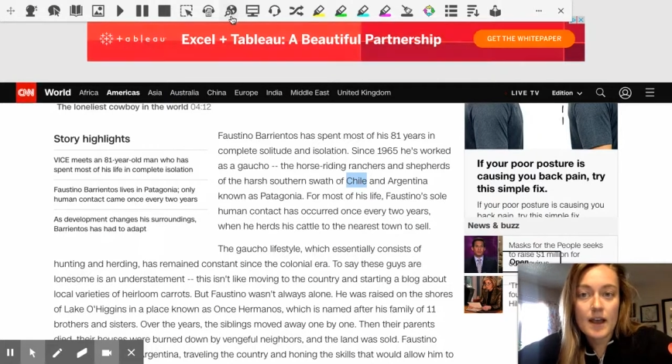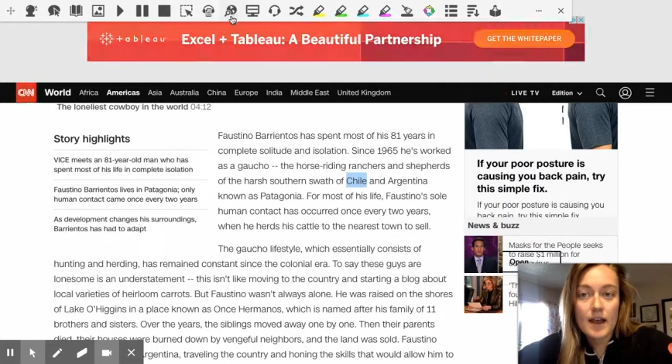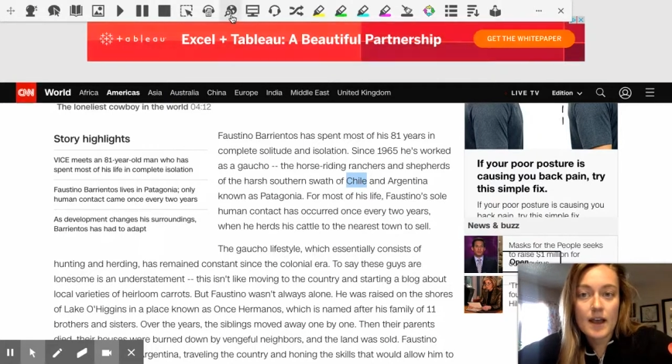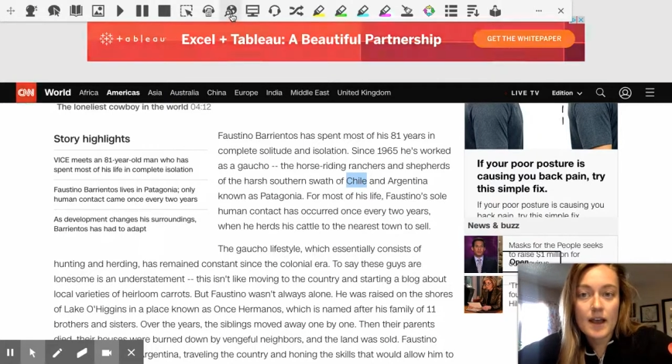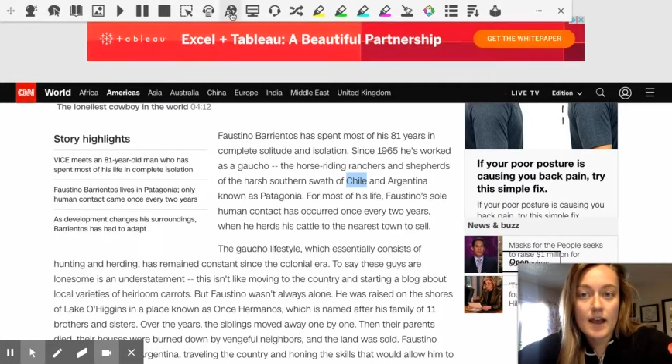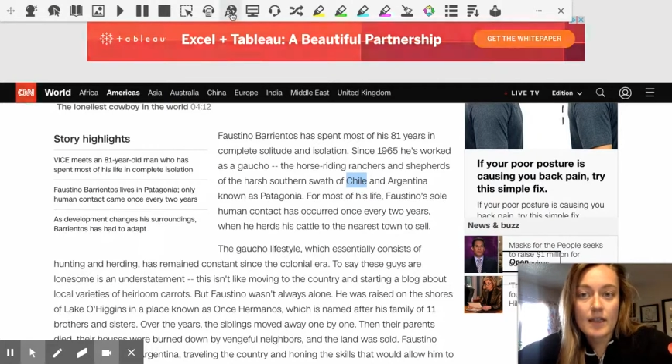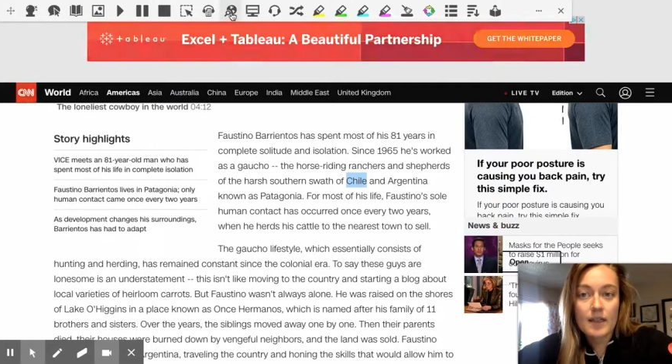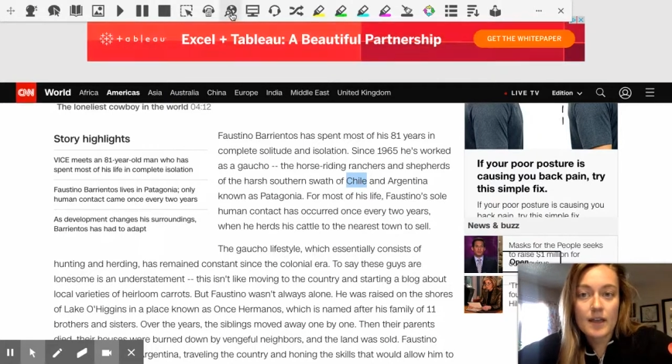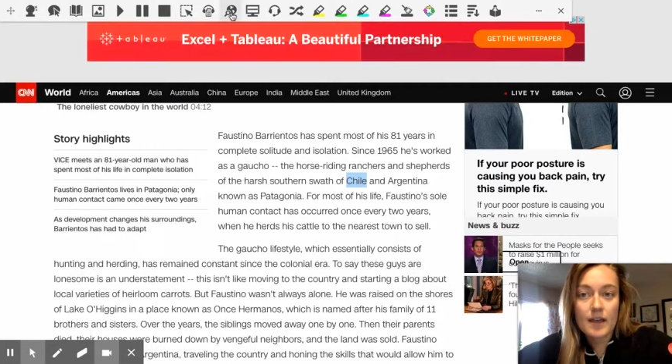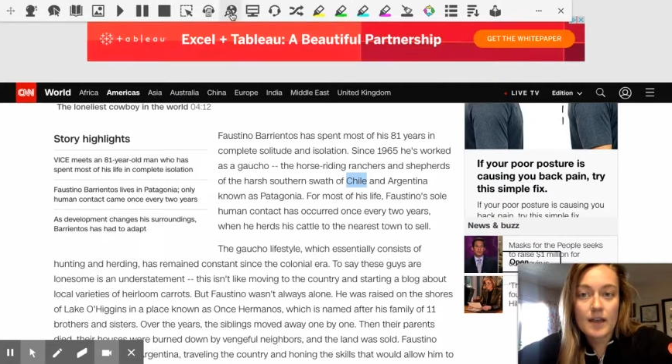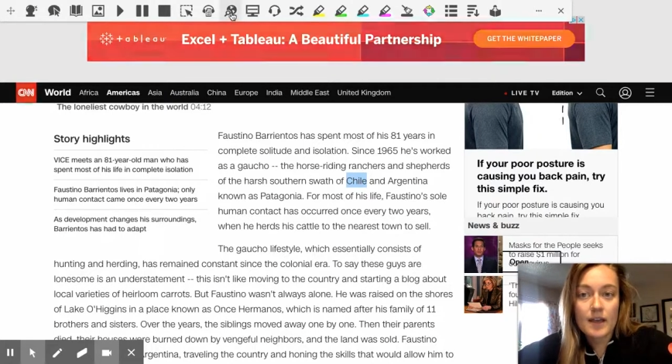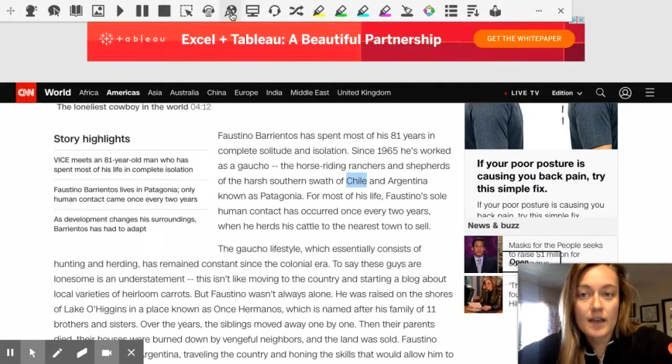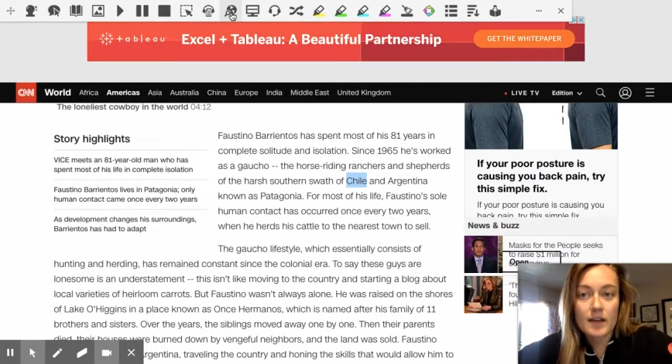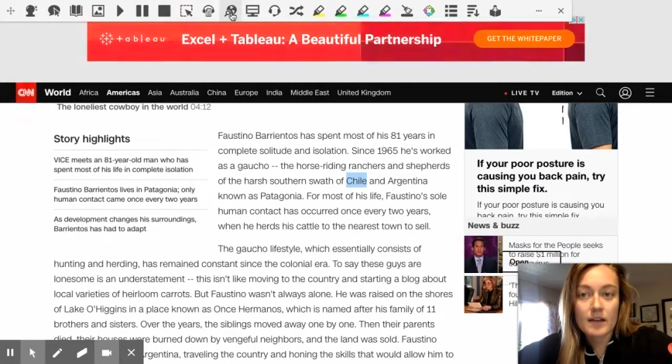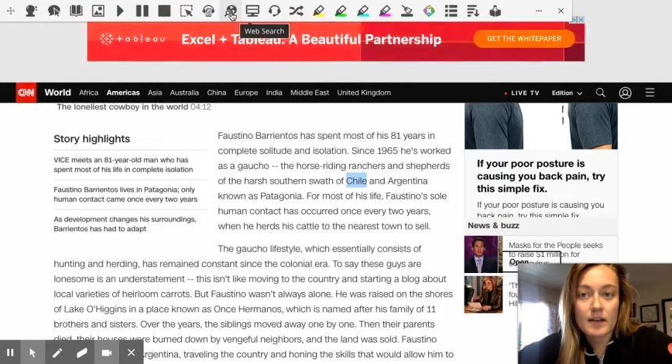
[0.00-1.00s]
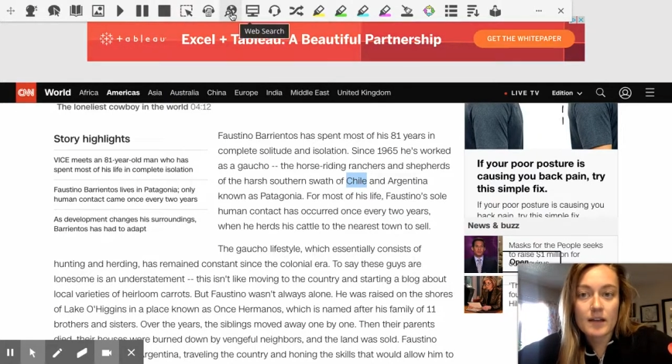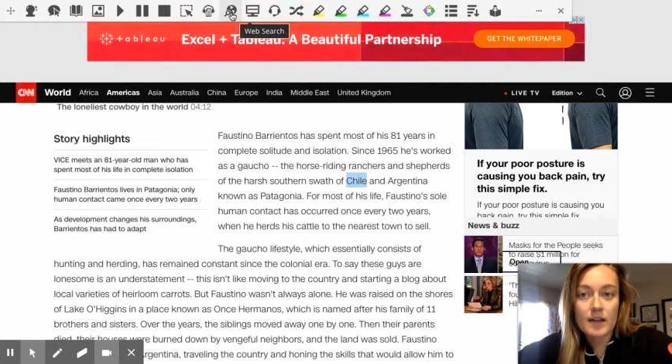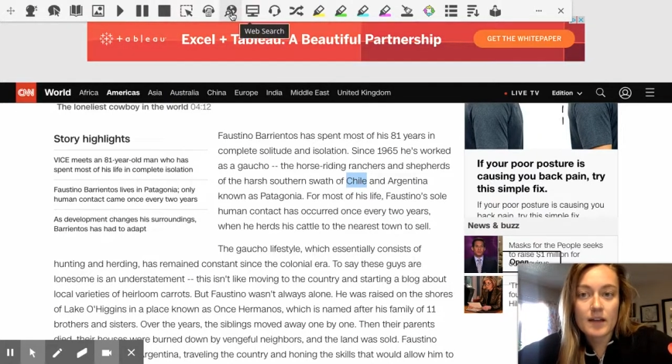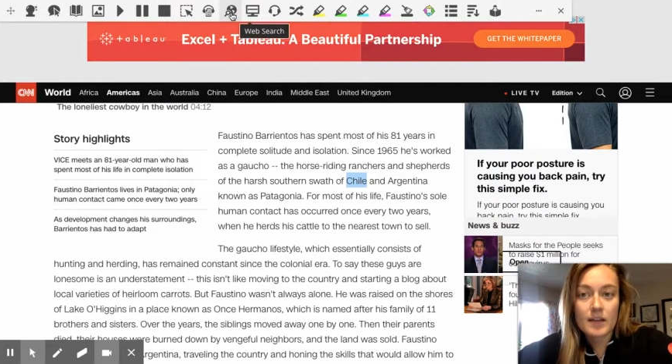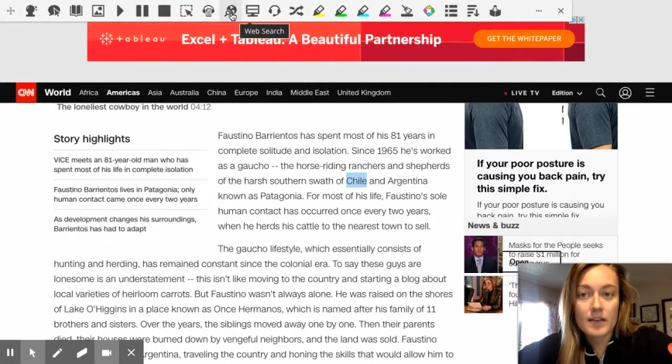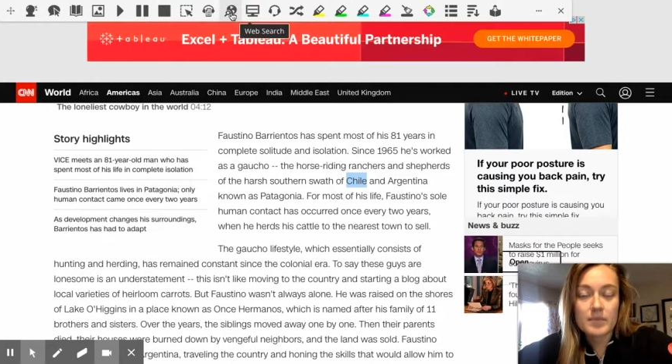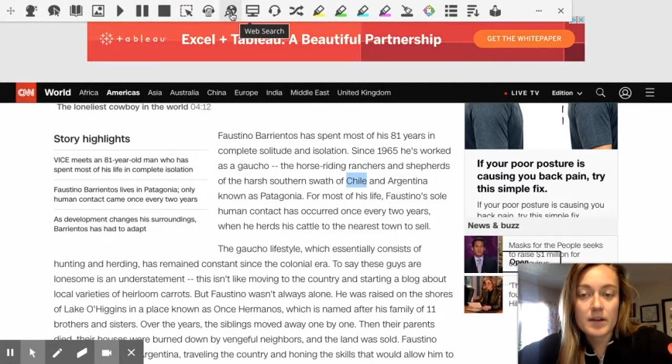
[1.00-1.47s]
and then click
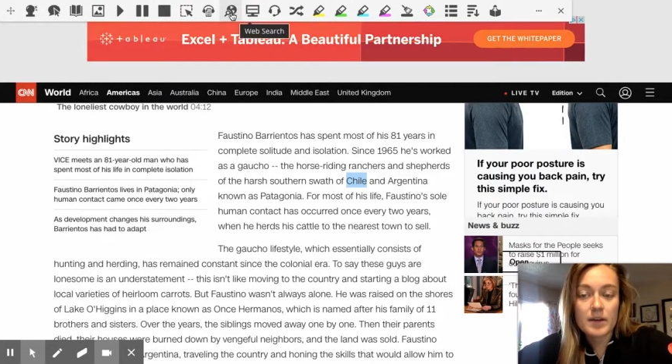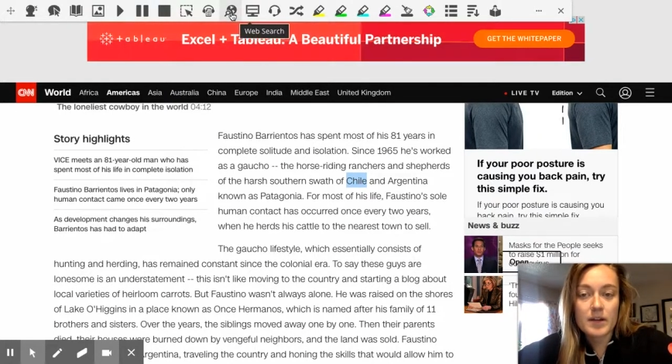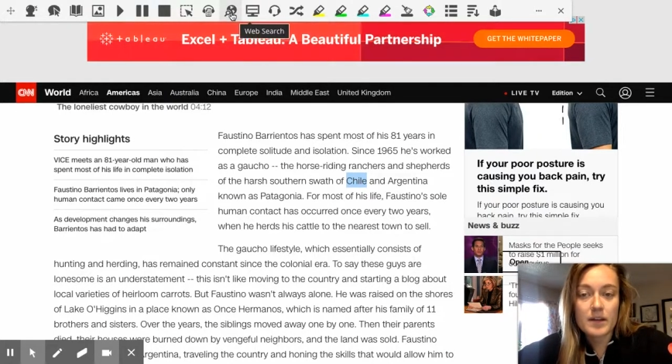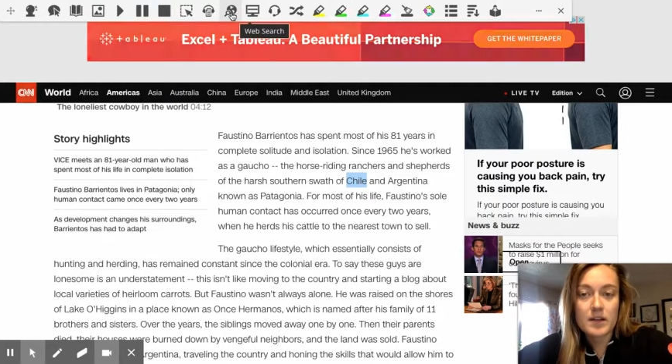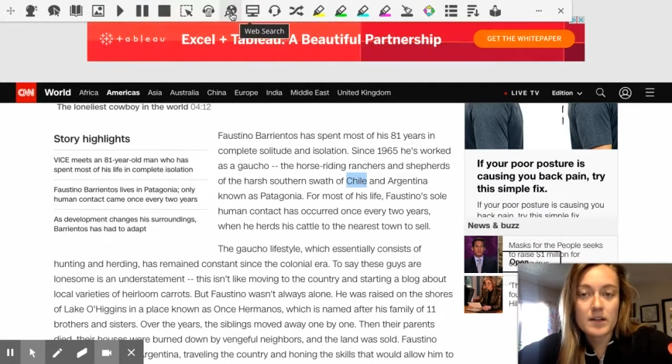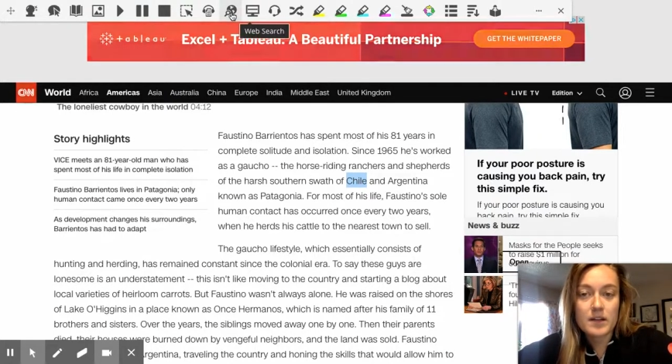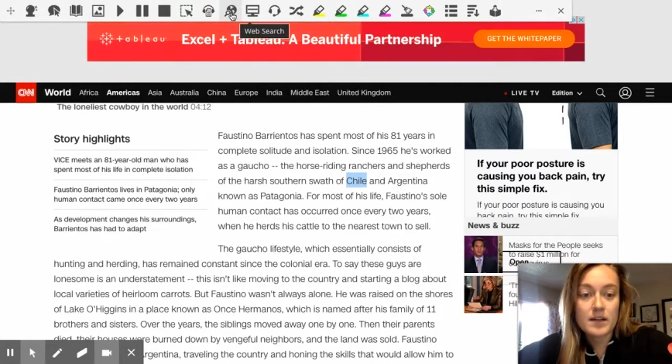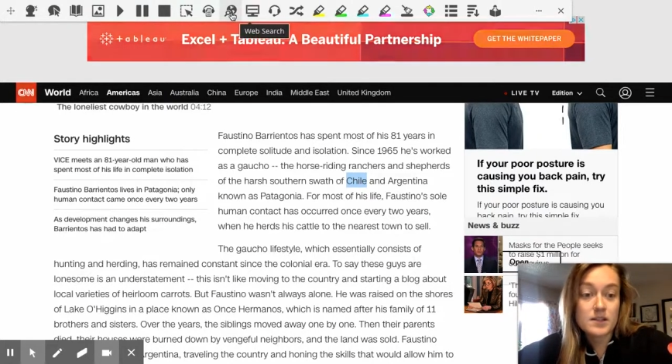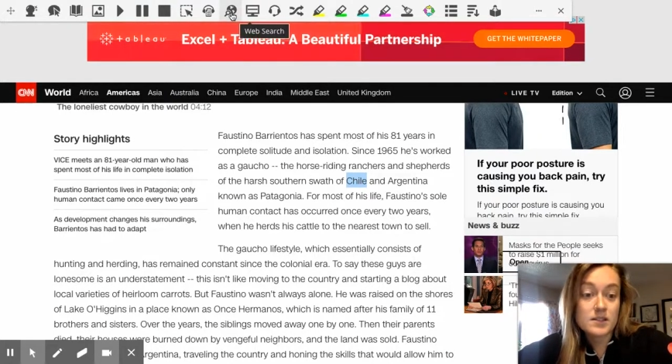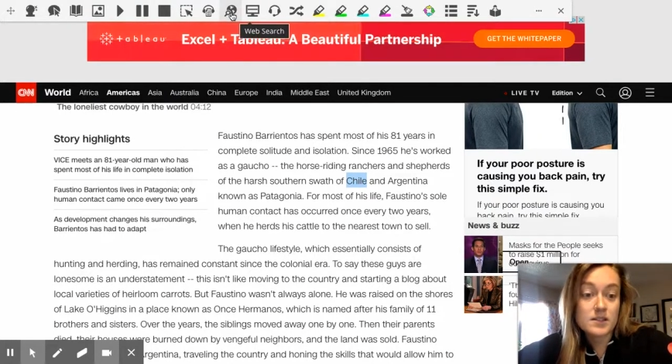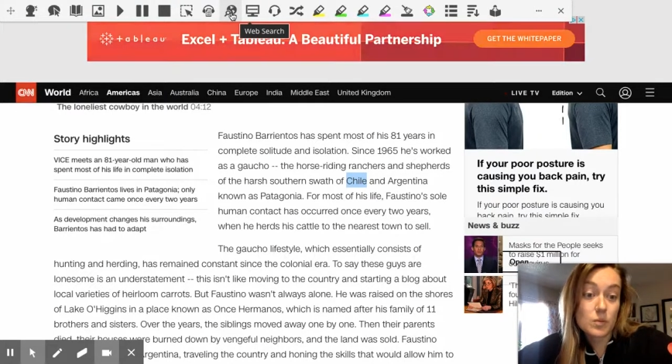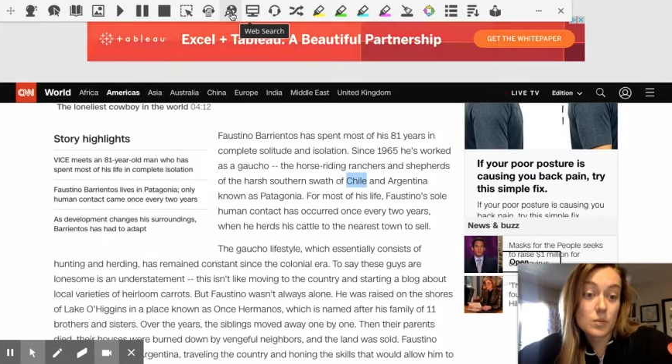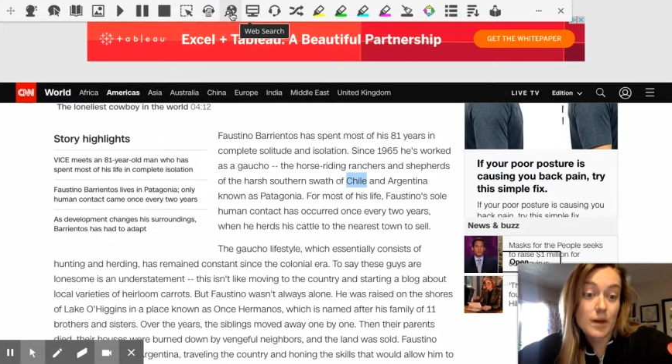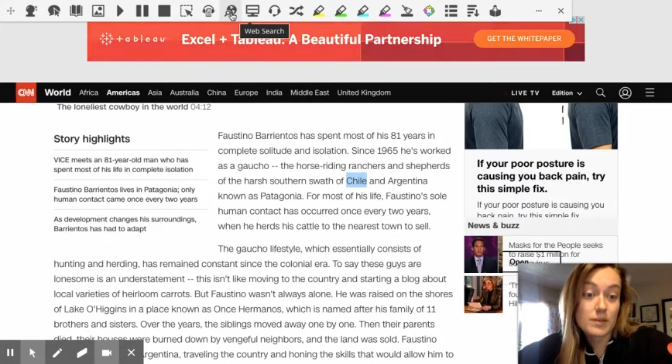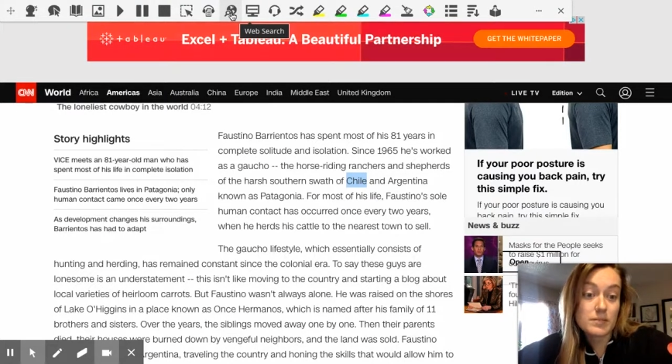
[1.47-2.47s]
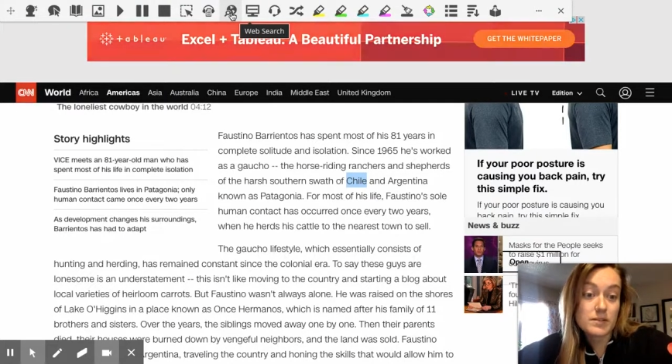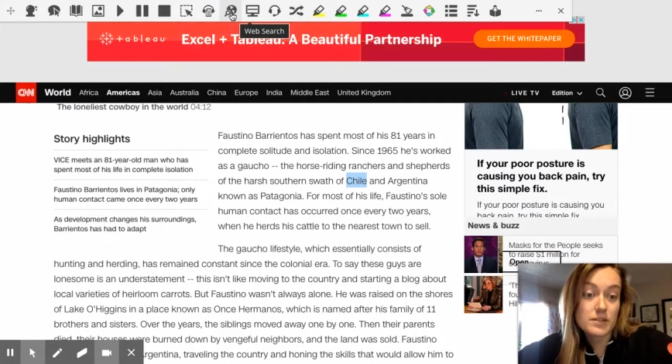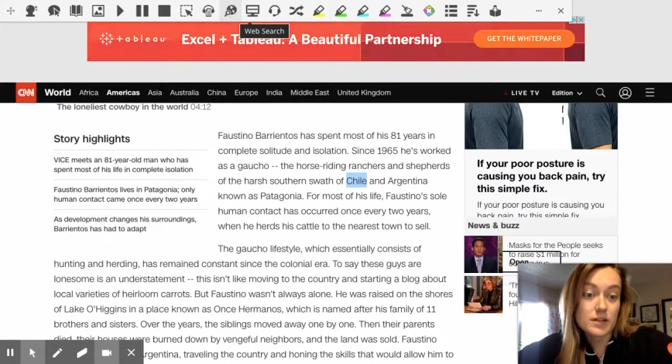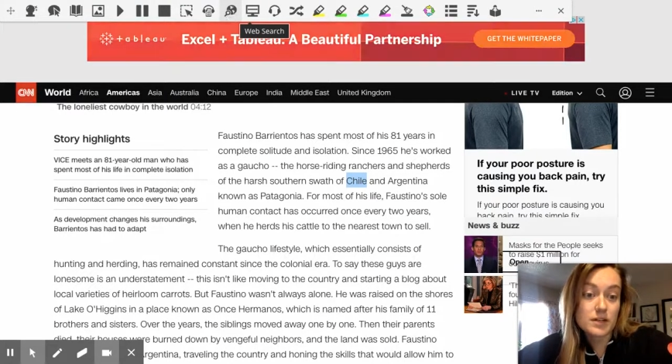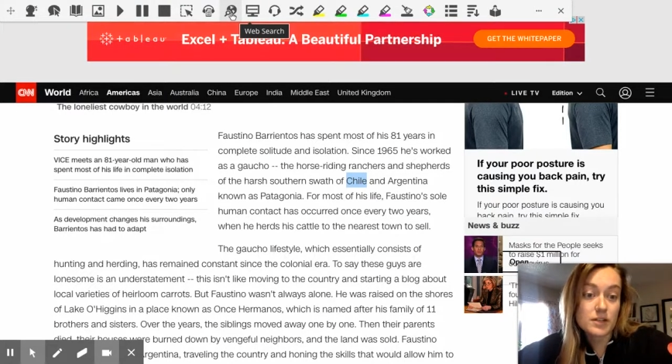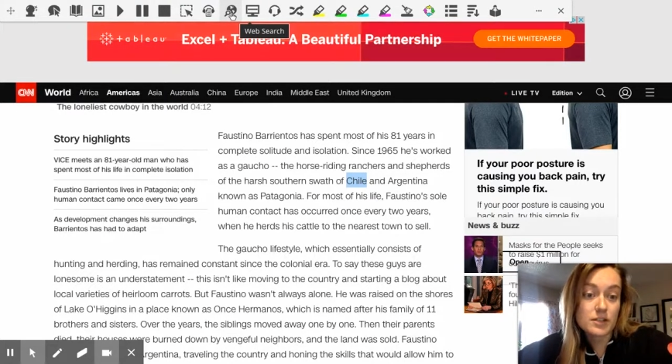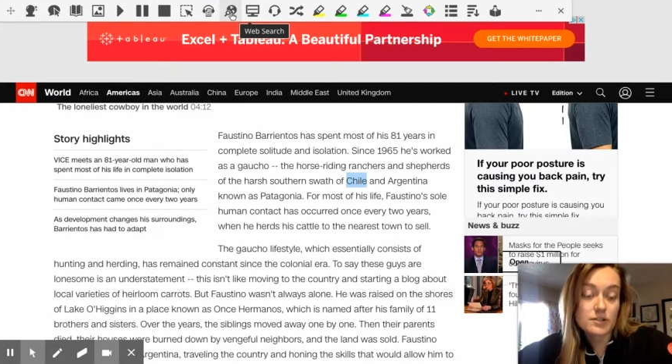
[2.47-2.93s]
on this button, and it's a web
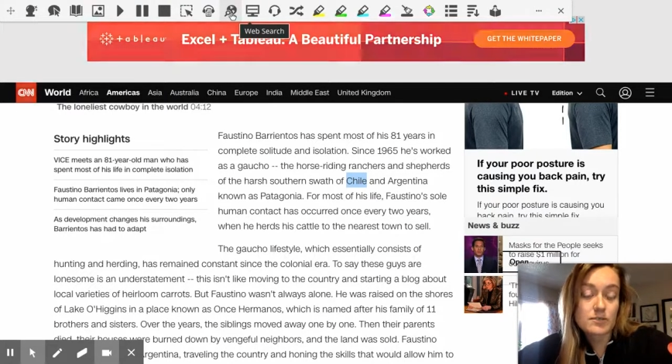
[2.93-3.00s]
search.